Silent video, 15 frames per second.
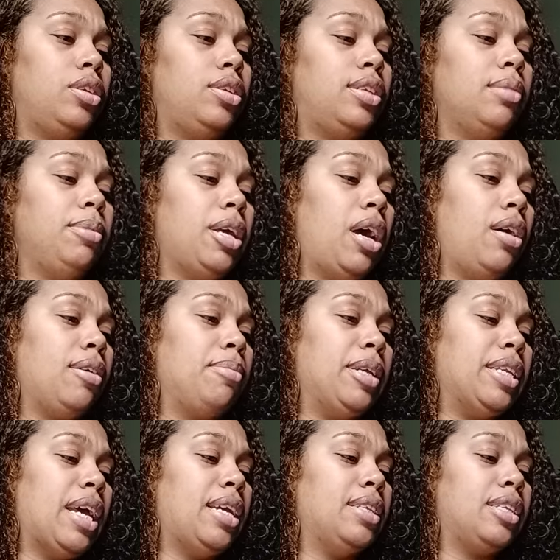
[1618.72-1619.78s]
Some of y'all could be
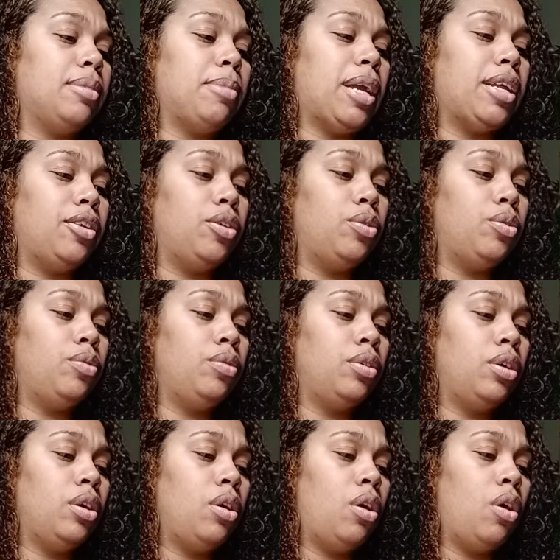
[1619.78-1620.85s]
dating somebody new.
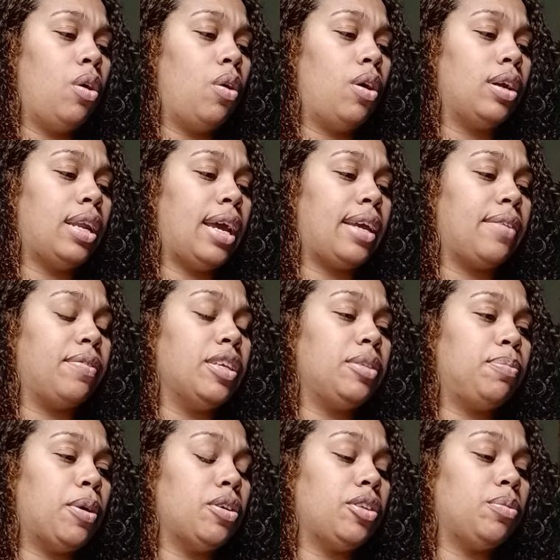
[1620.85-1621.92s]
Or like if this
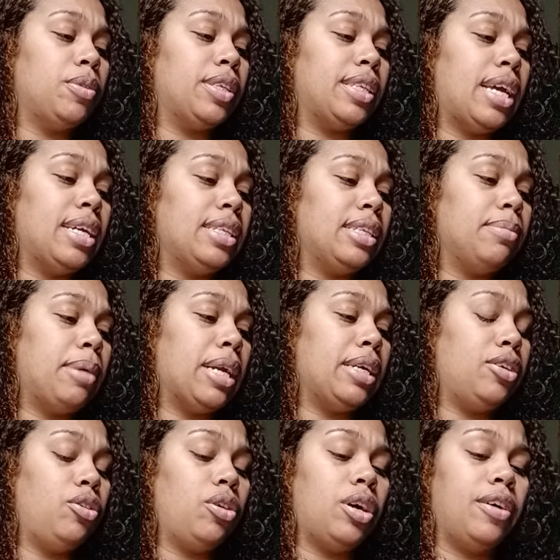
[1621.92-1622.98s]
person was dating somebody,
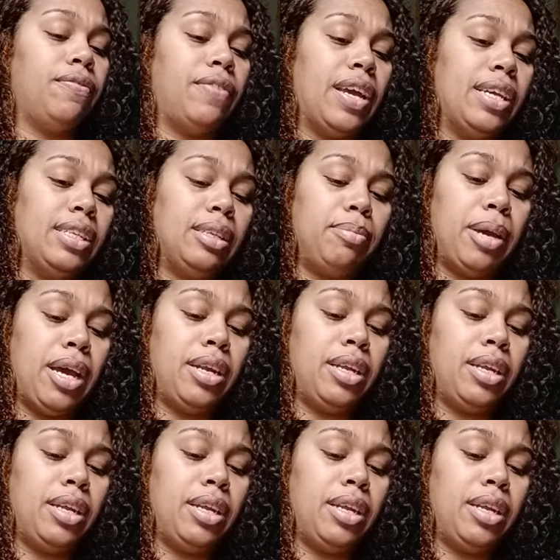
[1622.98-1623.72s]
you're unfazed about